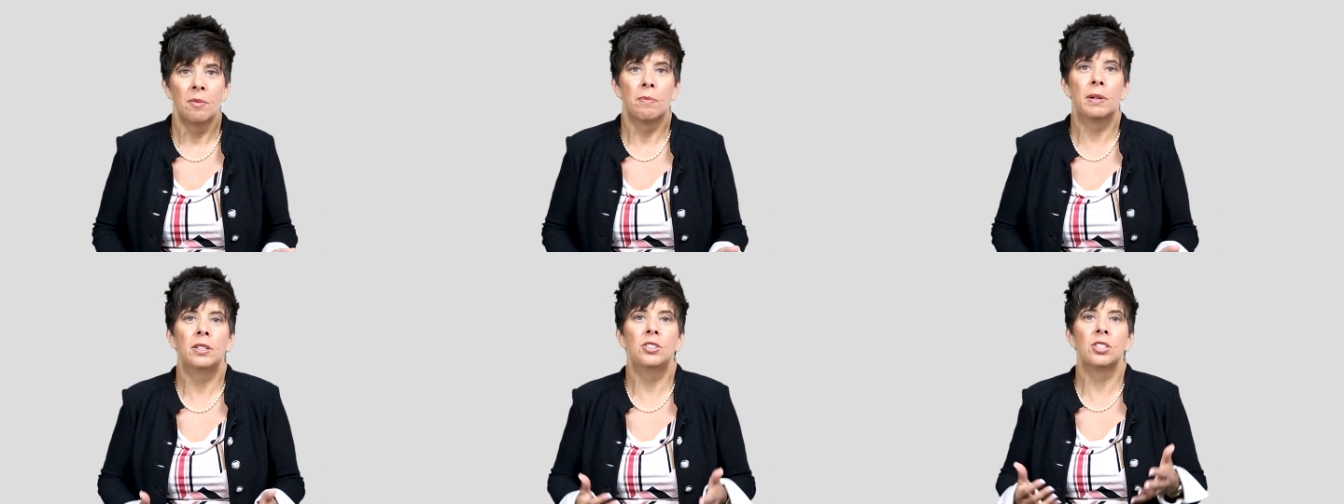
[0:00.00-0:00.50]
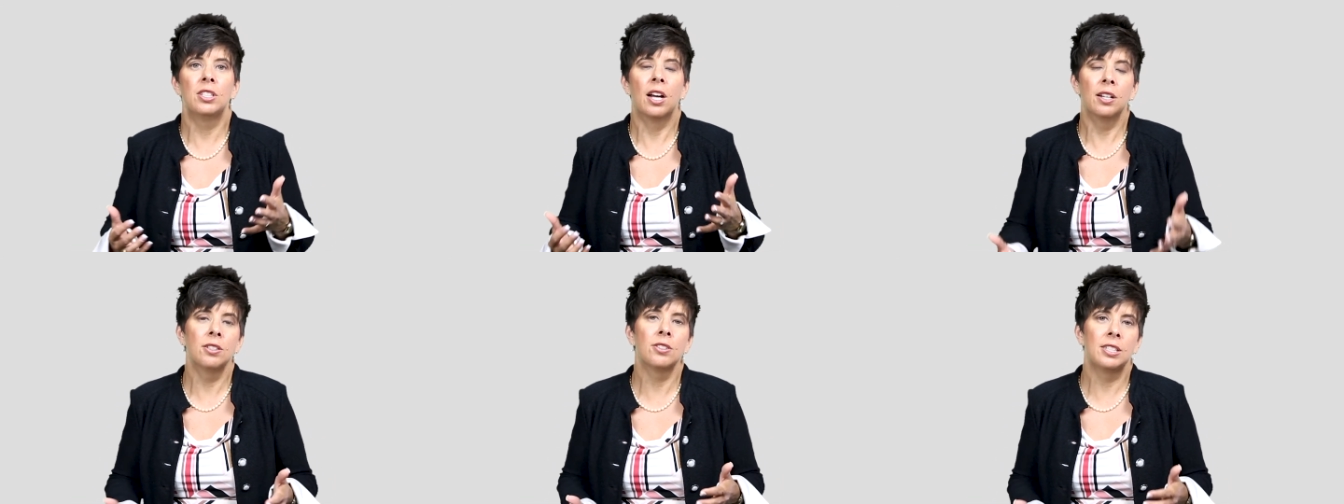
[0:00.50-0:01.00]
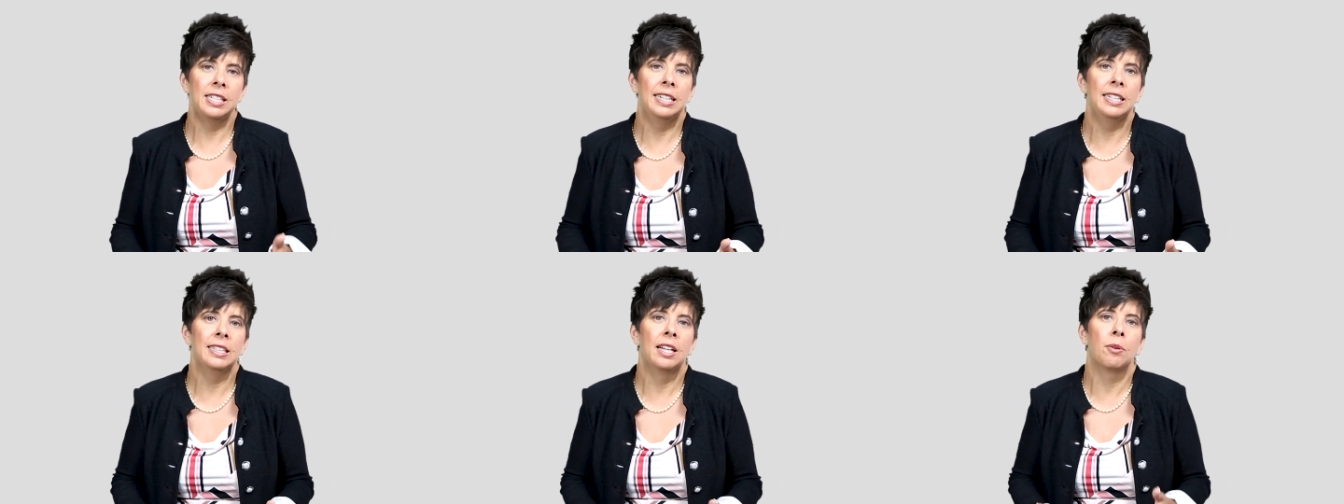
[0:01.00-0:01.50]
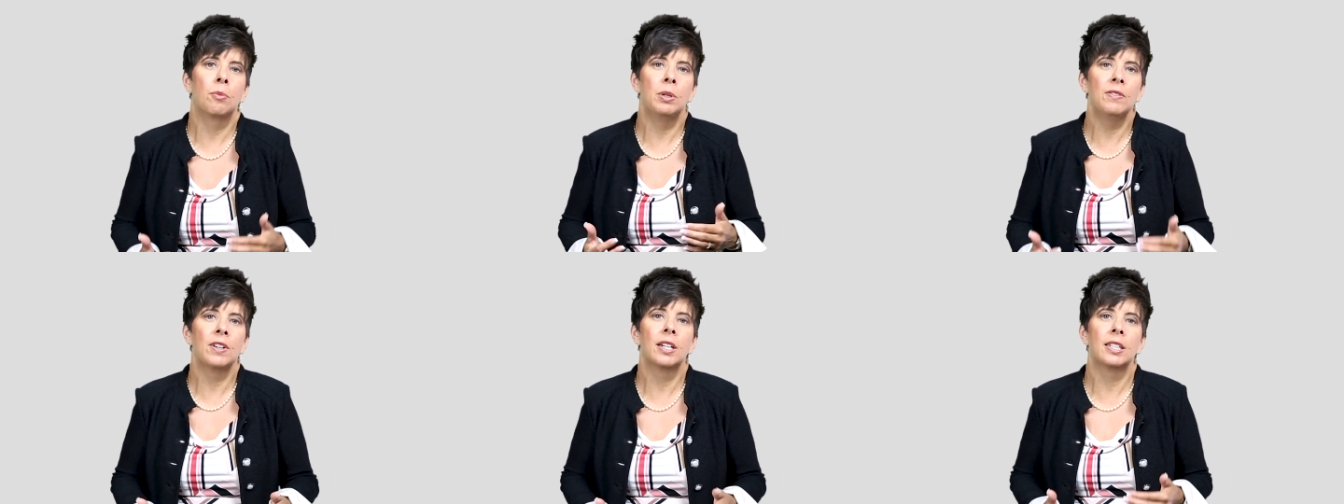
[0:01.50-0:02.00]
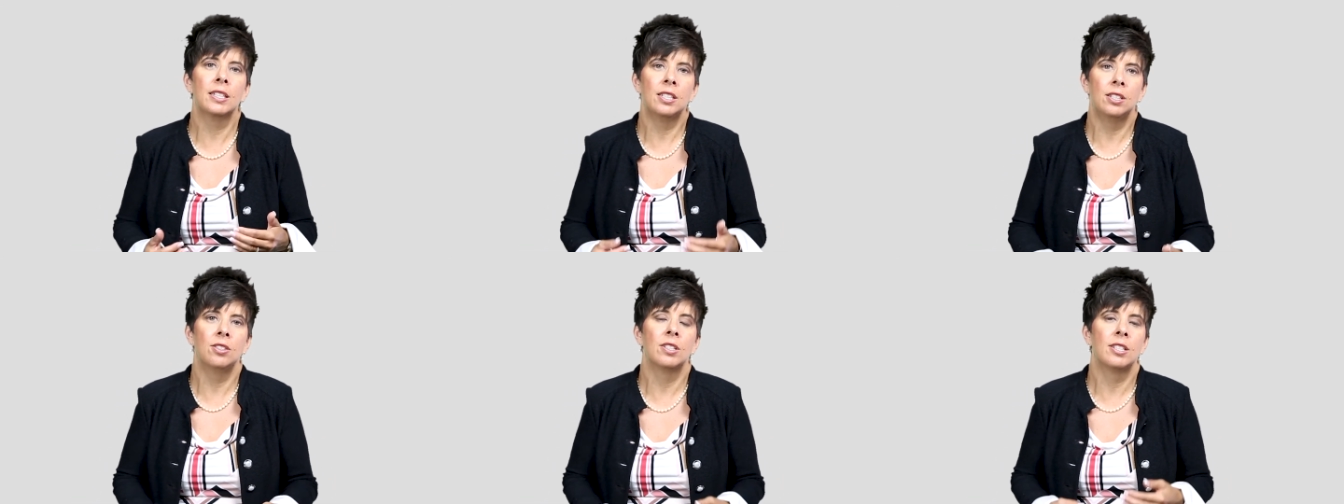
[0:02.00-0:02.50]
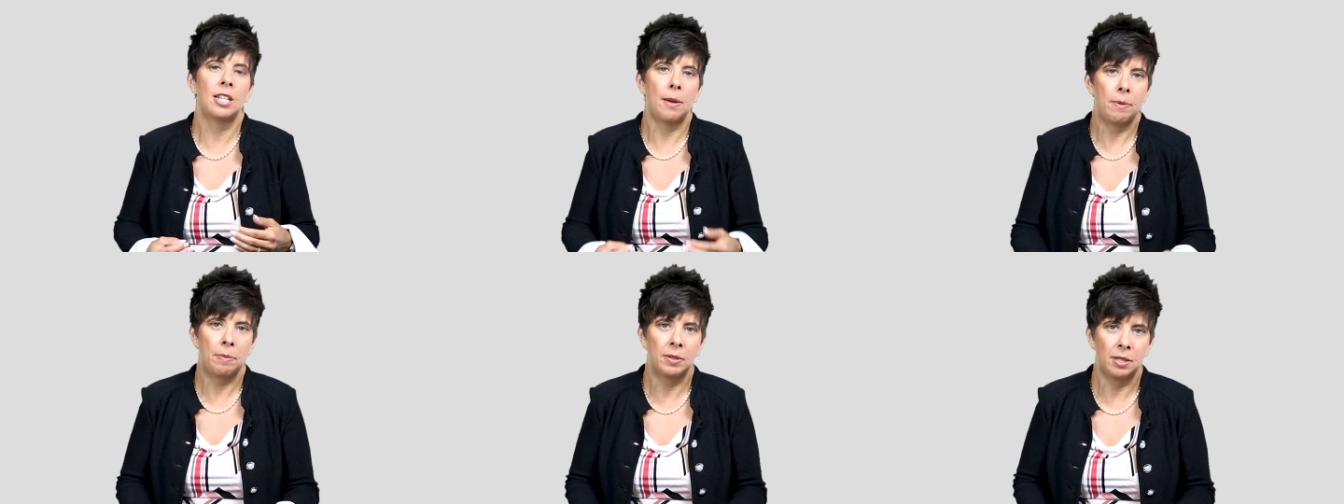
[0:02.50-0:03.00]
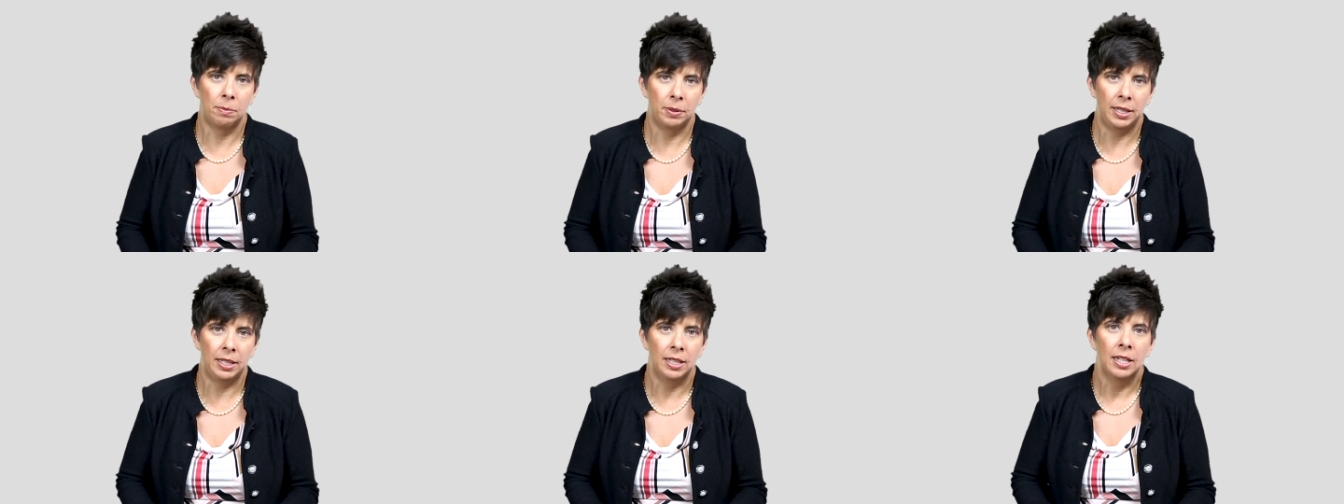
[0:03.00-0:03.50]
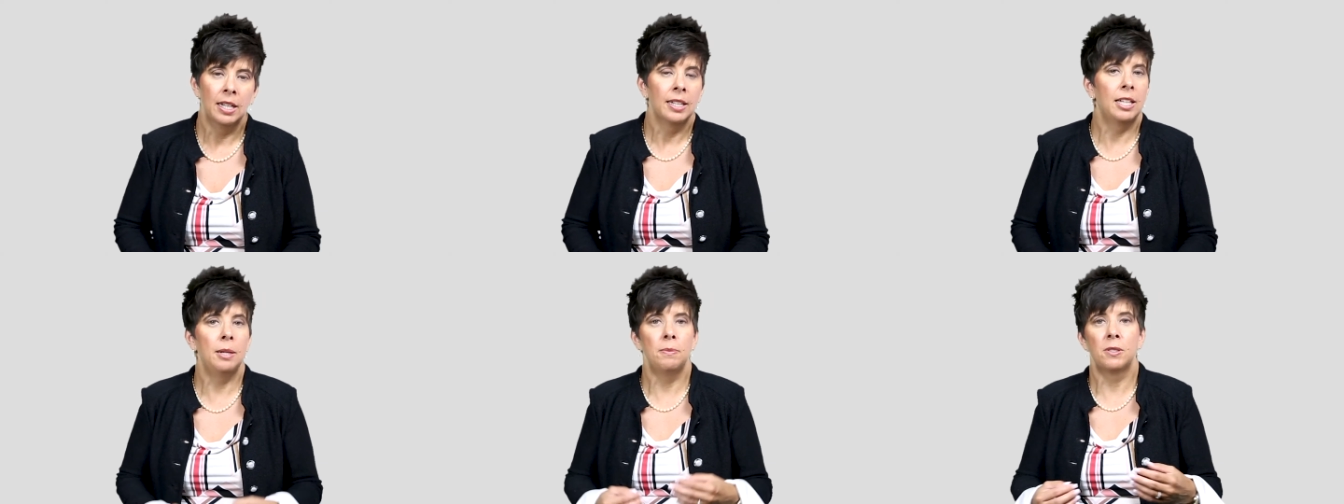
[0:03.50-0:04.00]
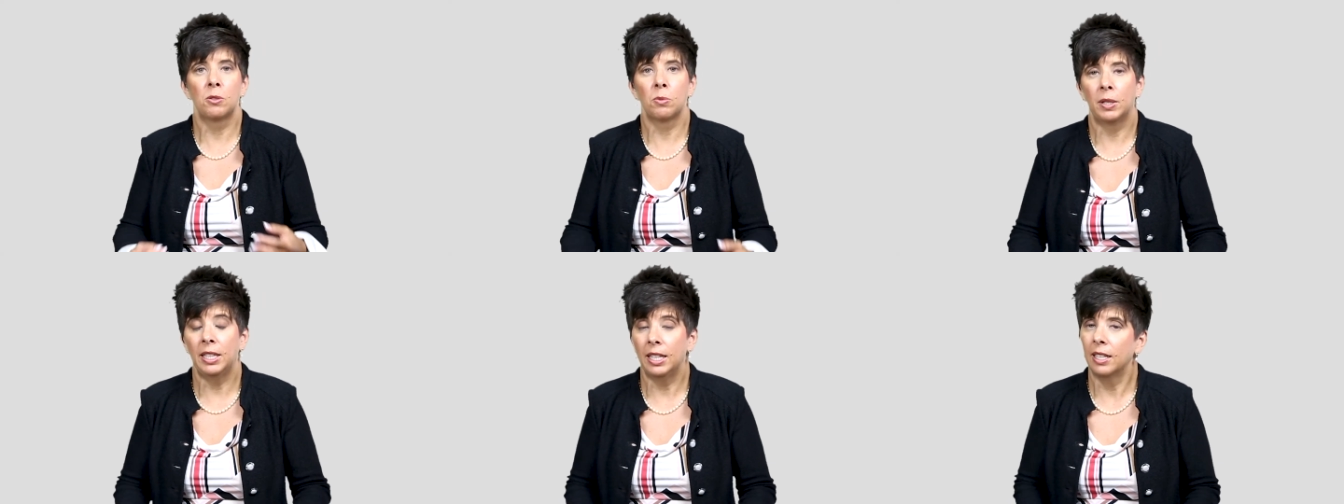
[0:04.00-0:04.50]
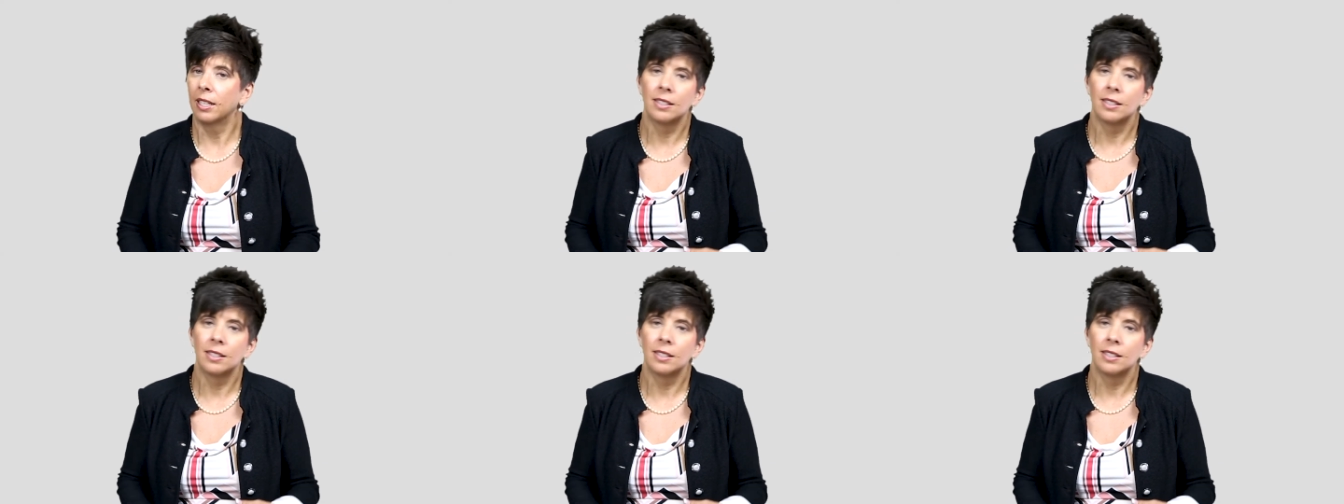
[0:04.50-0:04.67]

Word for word: but just understanding that we've got to continue to step up to the plate, keep swinging.